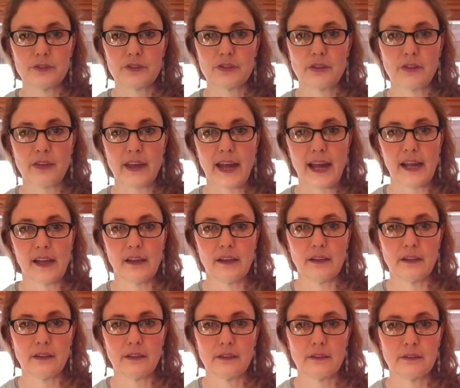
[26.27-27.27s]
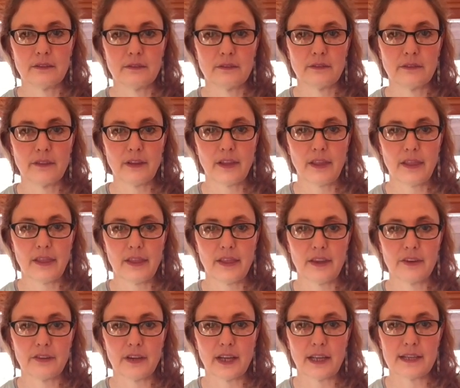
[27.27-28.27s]
so that
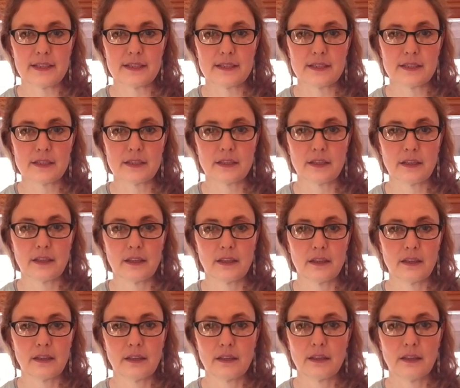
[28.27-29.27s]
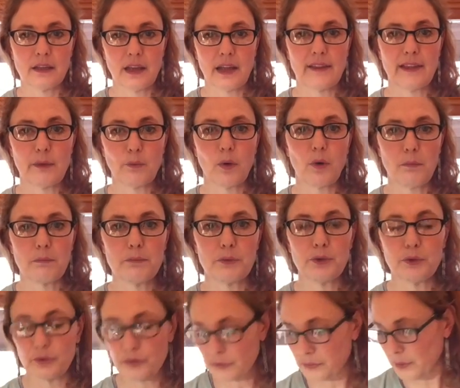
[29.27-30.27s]
they're nice and they won't
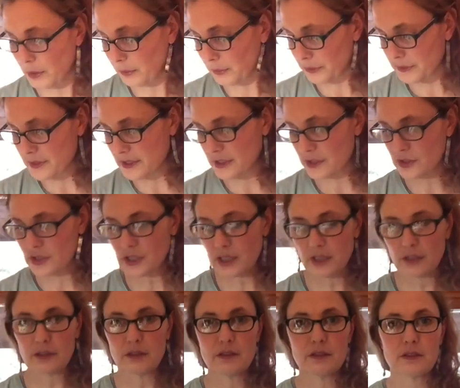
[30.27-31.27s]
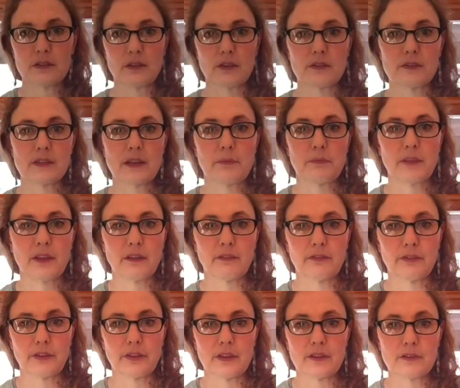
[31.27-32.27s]
move while we're stitching. So same thing
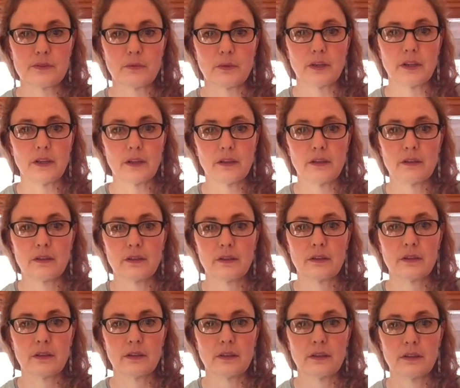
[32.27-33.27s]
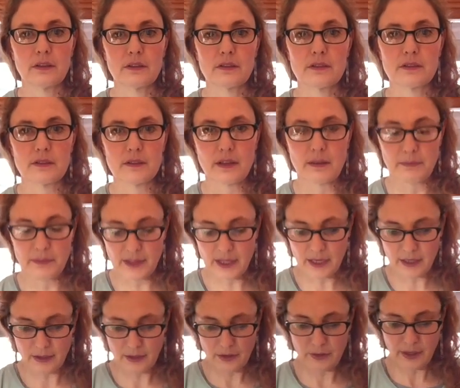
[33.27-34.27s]
for this one. It's the same thing.
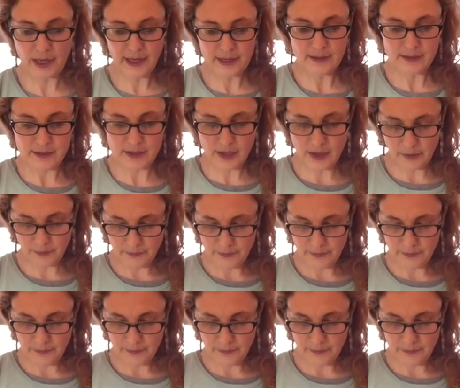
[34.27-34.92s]
Okay, so